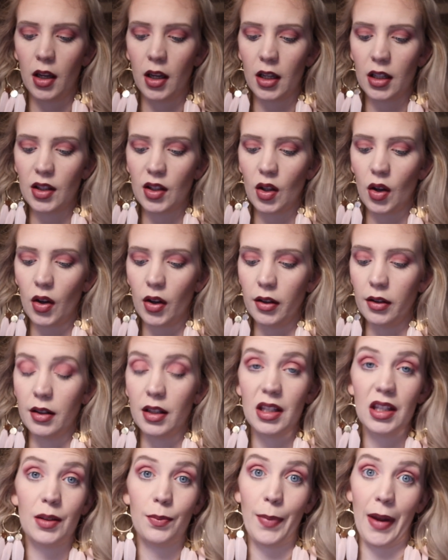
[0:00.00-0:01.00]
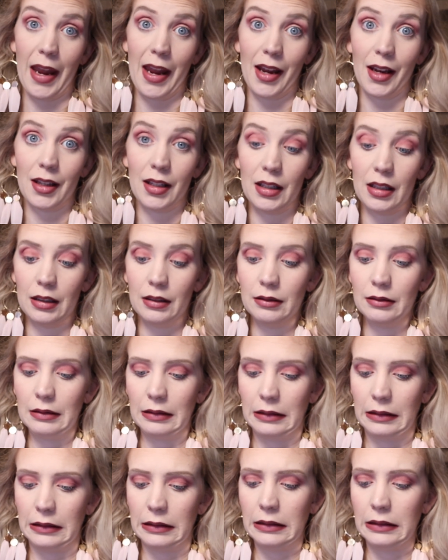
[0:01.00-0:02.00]
It's called Spanked.
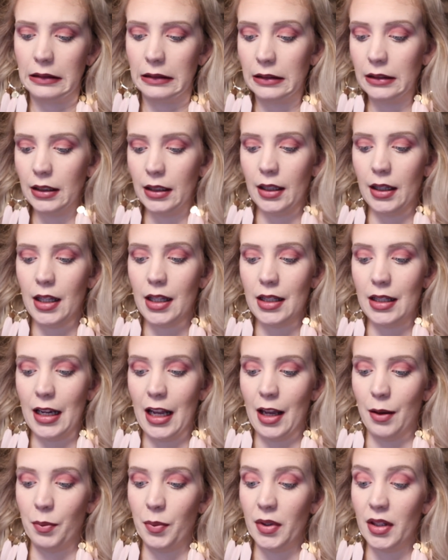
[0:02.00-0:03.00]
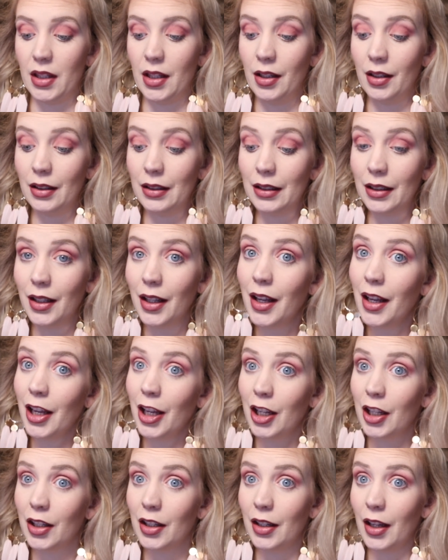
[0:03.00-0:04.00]
Ooh, these names.
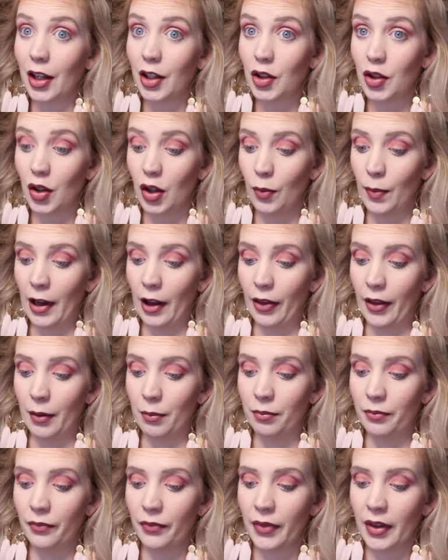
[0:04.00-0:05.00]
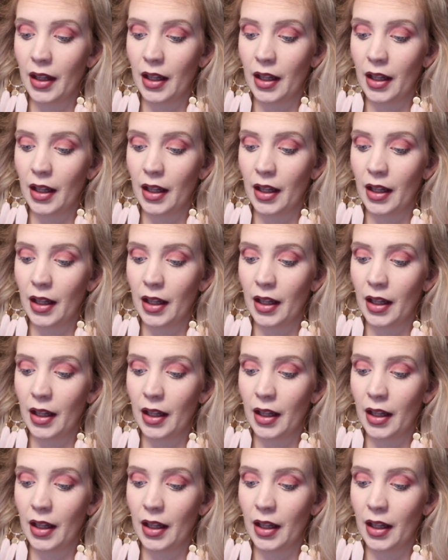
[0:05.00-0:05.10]
Not sure about them.